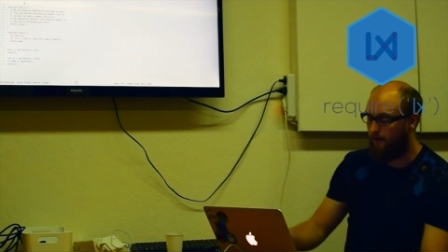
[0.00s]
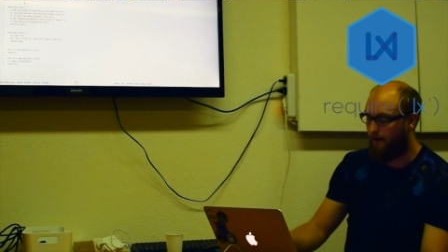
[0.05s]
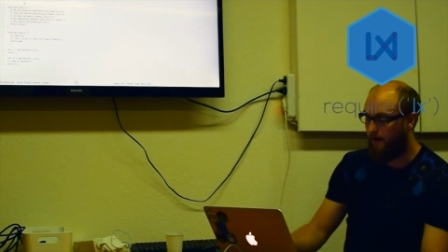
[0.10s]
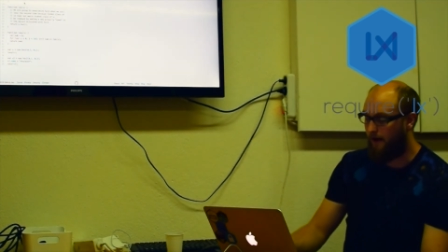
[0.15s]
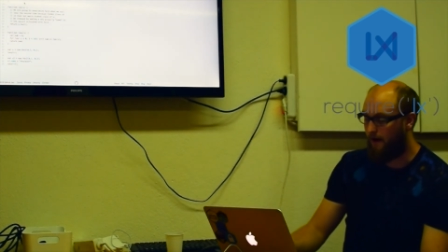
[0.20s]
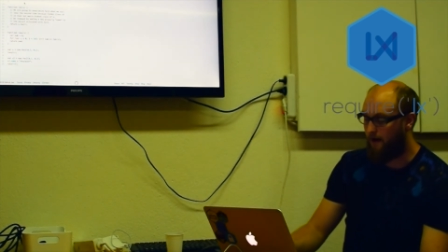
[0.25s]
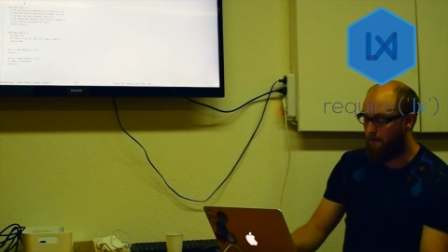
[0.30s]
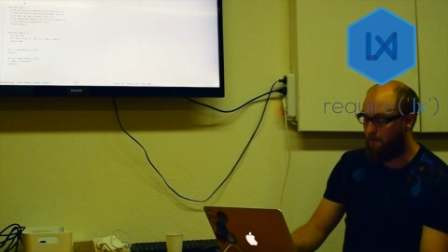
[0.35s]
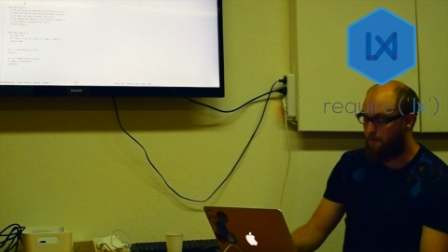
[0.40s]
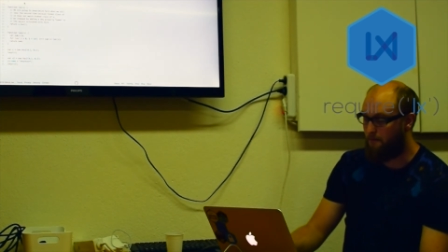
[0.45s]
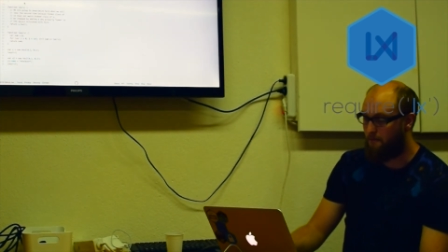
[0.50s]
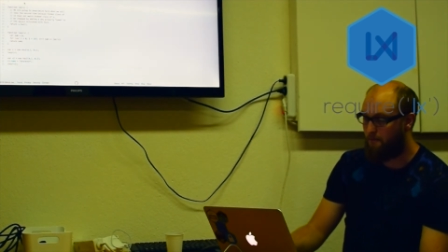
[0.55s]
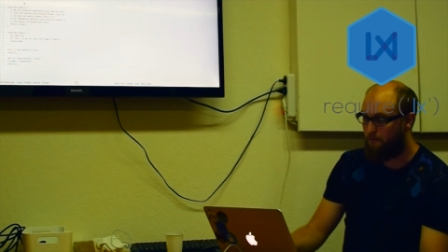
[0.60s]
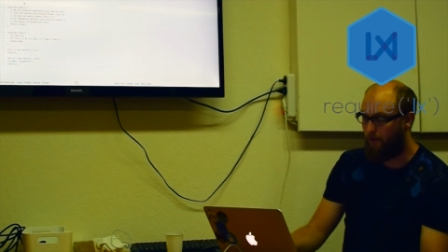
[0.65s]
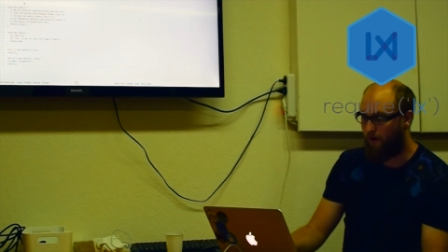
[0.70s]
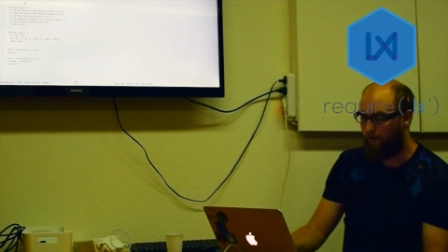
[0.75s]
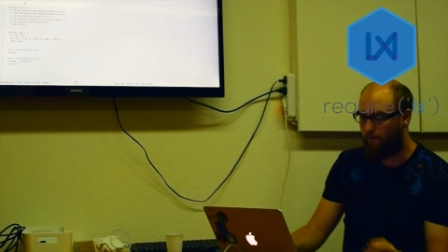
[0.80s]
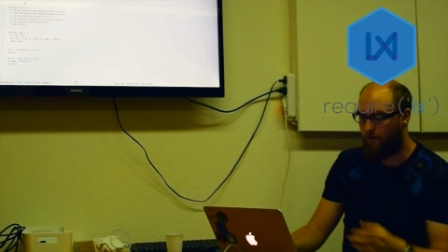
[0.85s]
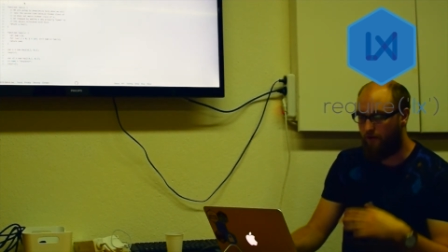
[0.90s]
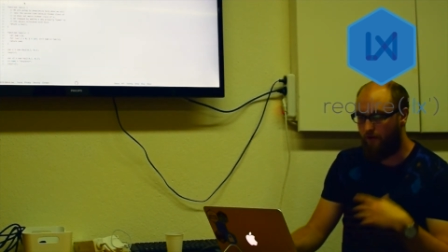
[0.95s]

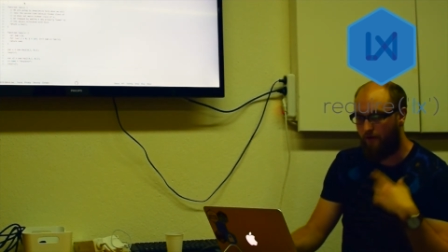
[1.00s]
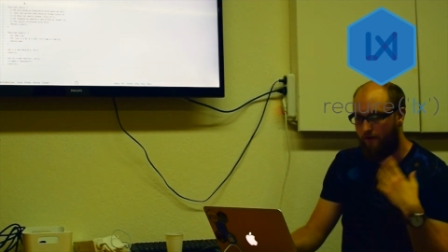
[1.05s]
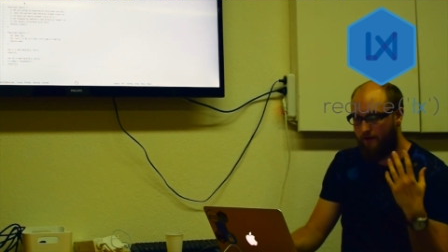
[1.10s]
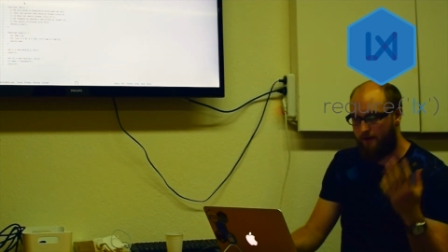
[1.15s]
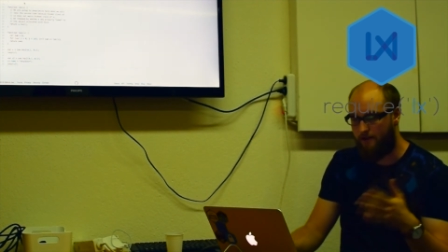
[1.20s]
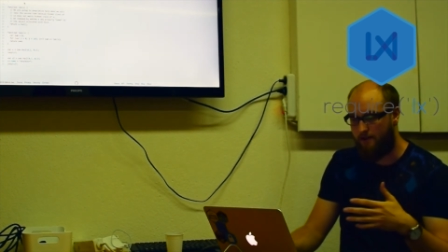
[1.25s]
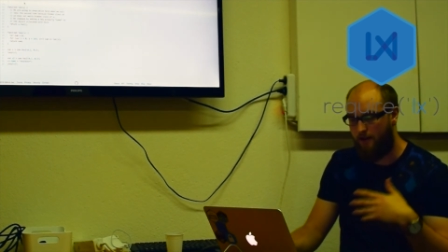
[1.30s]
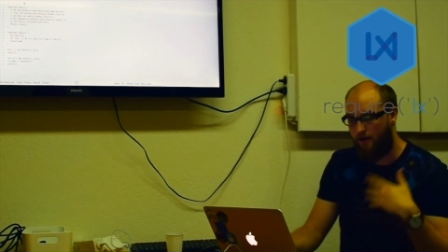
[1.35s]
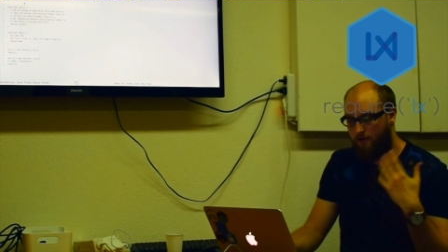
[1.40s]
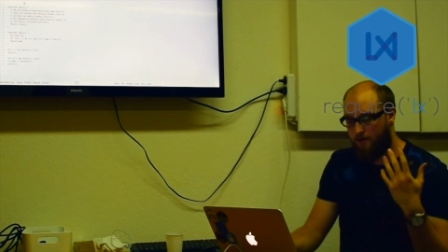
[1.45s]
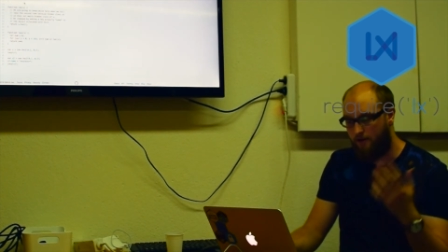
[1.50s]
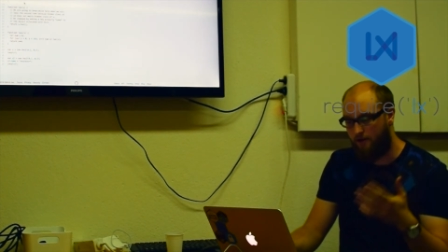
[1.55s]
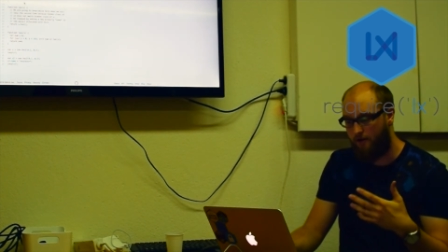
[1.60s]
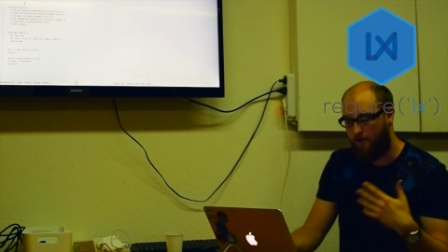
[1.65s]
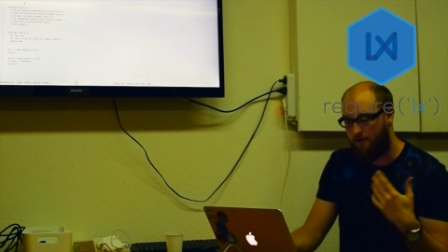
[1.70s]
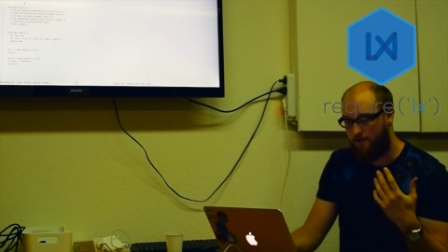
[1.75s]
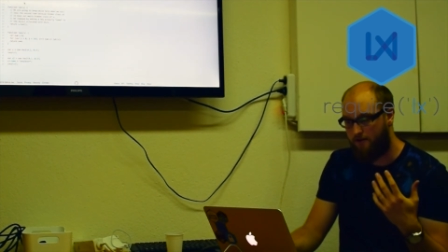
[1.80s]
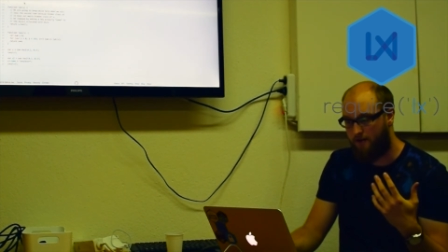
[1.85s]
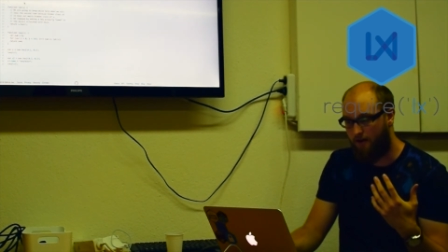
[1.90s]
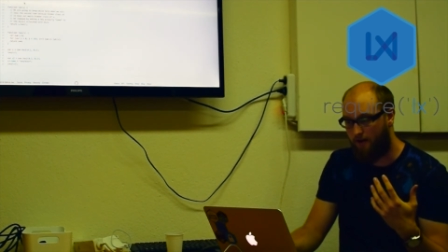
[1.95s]
But if you're doing this loads and
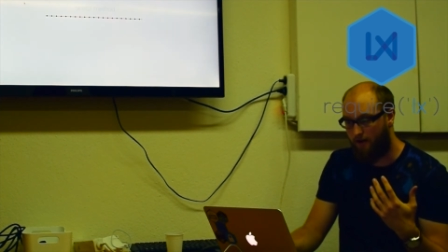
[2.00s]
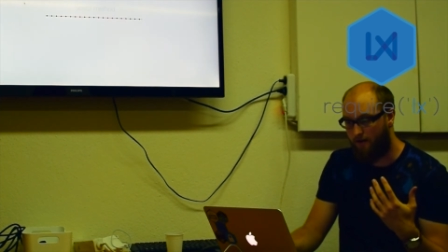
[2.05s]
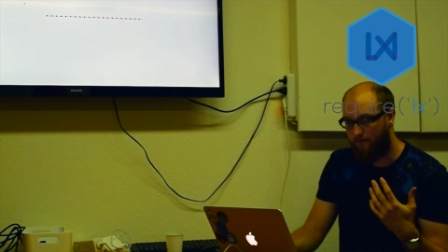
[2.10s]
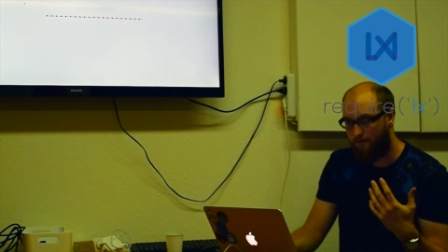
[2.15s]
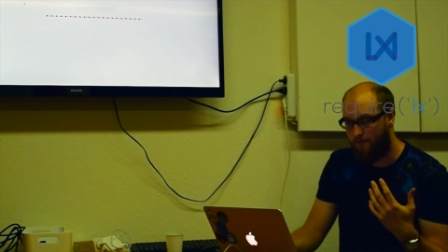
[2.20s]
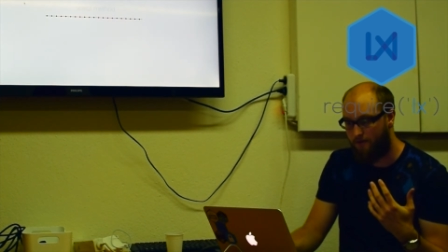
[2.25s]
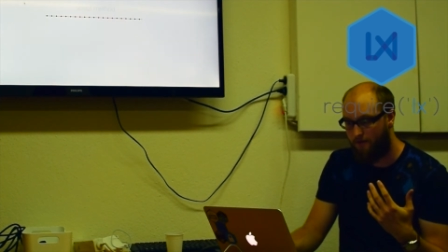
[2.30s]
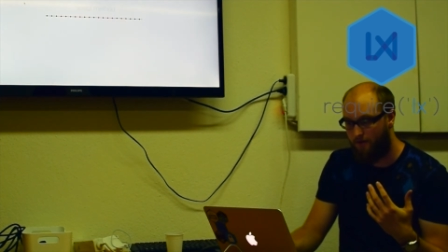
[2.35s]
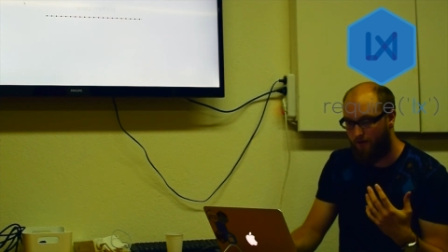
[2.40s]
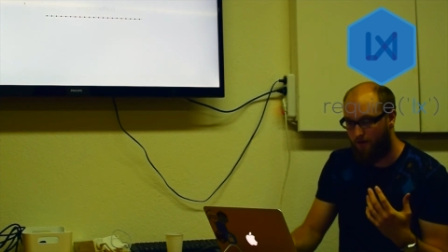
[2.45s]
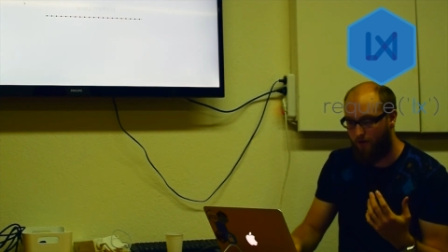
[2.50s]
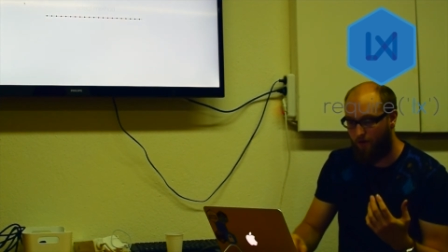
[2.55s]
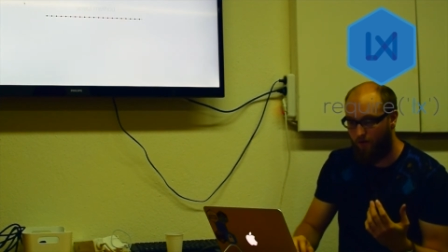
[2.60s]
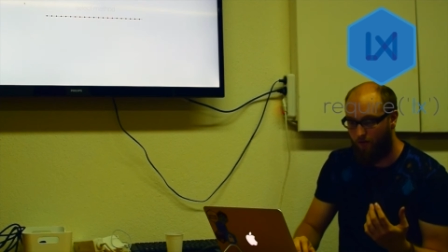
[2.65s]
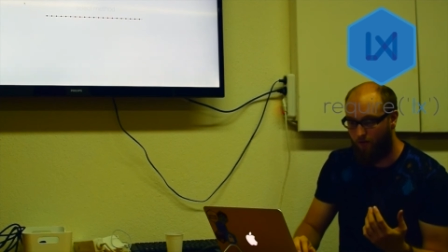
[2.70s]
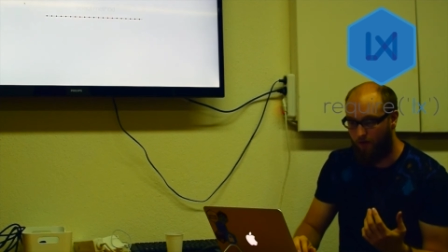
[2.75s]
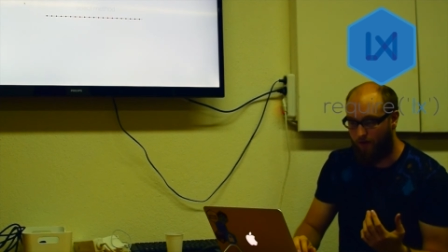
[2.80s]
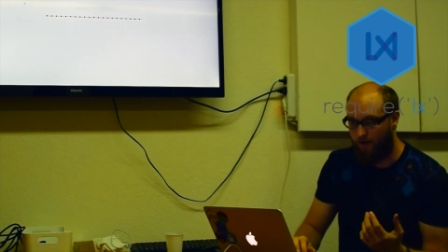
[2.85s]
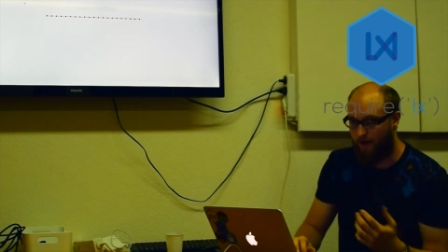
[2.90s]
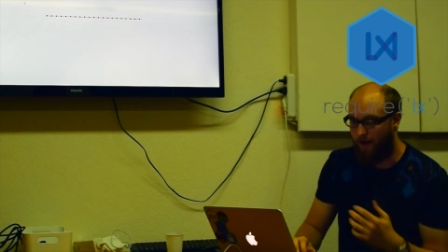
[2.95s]
loads of times,
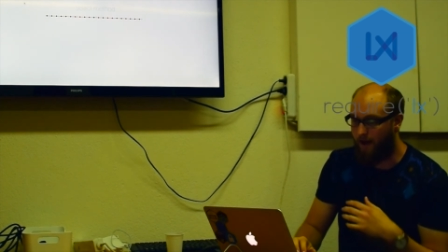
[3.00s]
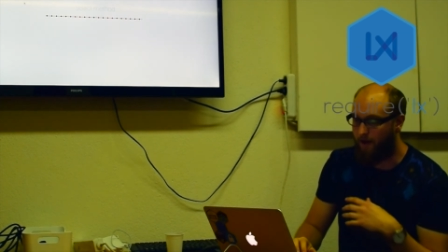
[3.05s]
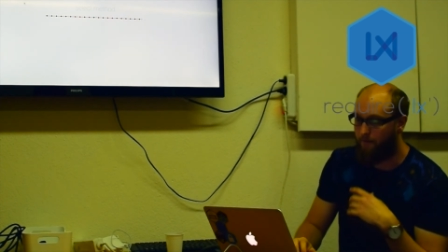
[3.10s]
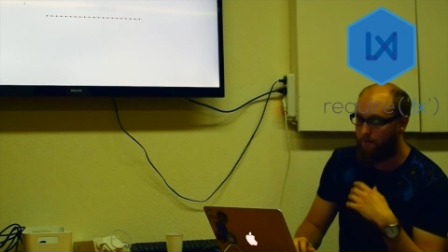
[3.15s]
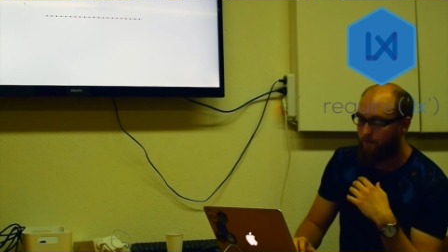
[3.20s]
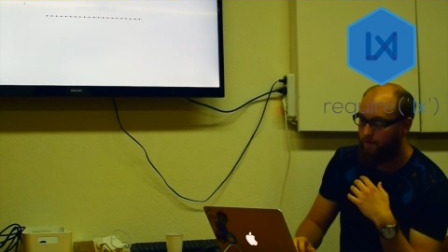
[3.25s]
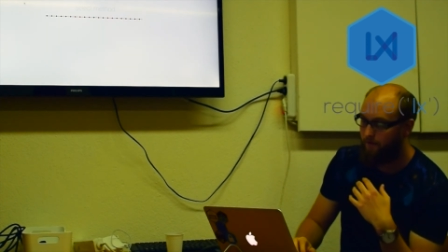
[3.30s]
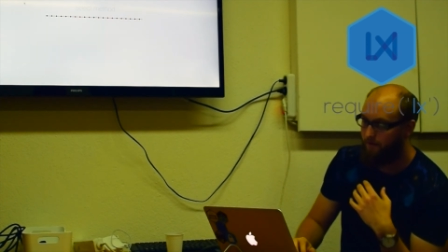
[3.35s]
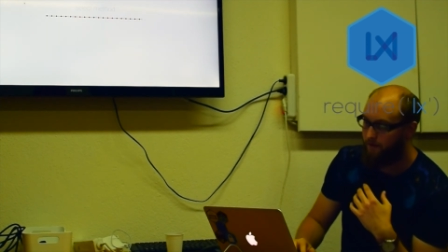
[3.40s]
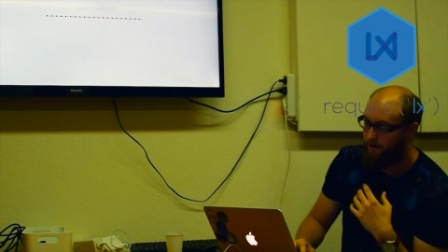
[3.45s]
what can happen